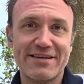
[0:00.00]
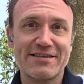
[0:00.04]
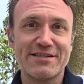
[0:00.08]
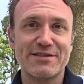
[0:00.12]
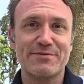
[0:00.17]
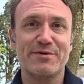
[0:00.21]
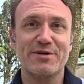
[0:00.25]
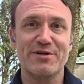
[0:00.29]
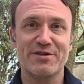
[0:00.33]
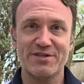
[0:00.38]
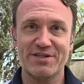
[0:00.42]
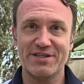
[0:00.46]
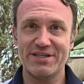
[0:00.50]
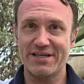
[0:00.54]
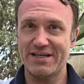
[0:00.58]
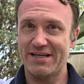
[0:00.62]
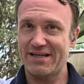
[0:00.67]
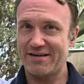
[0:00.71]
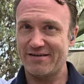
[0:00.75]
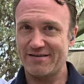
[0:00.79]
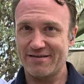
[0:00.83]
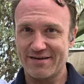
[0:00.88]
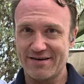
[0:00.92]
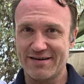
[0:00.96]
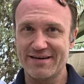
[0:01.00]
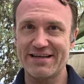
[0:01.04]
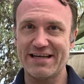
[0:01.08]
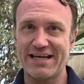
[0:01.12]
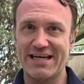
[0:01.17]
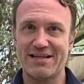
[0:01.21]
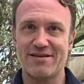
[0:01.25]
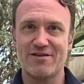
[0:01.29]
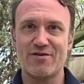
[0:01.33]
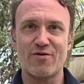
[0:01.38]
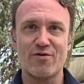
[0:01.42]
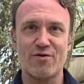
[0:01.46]
conspiracy
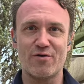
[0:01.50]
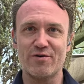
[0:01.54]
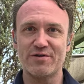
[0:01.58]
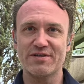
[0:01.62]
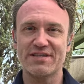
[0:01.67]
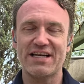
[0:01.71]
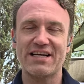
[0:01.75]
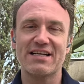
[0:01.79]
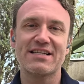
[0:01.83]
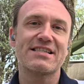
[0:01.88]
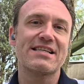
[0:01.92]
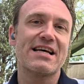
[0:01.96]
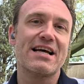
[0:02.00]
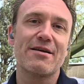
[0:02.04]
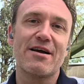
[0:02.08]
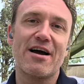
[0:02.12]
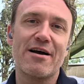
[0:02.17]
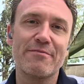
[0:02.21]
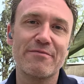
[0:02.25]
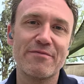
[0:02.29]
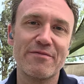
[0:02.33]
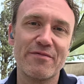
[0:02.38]
in the whole data set.